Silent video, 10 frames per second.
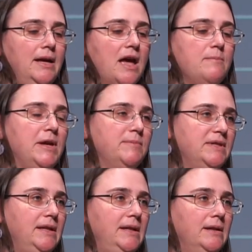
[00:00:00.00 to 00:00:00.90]
IBM
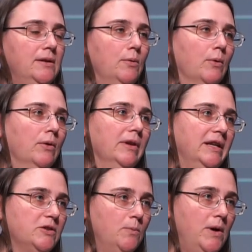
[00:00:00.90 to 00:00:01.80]
Z or
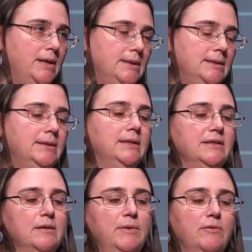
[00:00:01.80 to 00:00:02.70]
Linux One
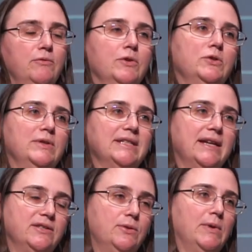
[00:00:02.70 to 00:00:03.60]
is going to be referred to as
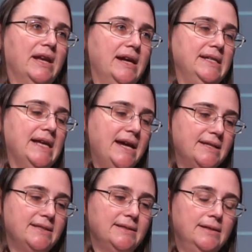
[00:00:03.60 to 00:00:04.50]

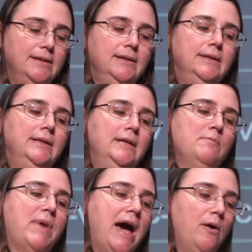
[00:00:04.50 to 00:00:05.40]
S390X.
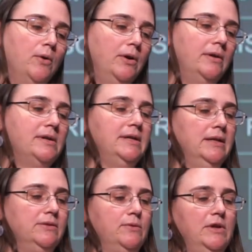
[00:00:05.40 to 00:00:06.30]
Power
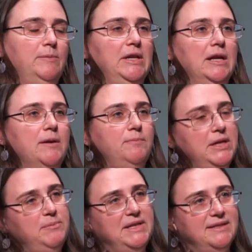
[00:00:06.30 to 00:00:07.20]
is going to be
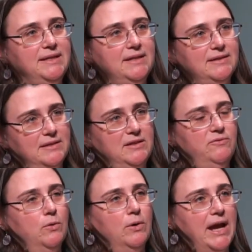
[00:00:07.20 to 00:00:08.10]

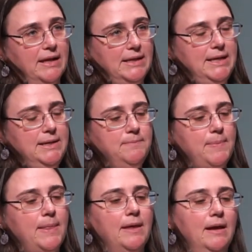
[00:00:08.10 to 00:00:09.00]
PPC64LE,
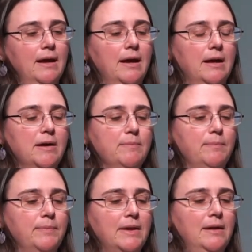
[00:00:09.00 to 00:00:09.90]

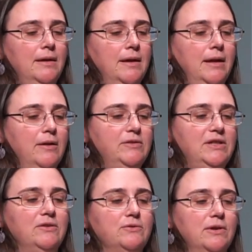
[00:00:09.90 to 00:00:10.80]
and I'll
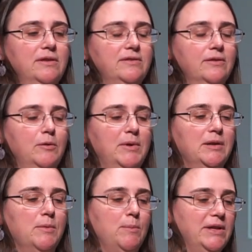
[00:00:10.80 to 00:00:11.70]
deconstruct these a little bit
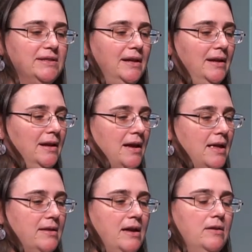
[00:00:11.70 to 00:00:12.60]
in a moment.
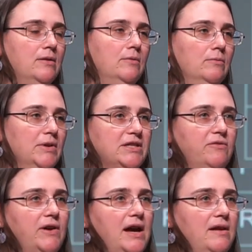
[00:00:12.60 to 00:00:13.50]
And then
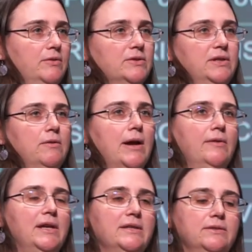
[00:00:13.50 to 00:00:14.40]
RISC-V you'll see
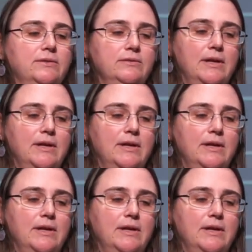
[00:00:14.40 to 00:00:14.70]
around as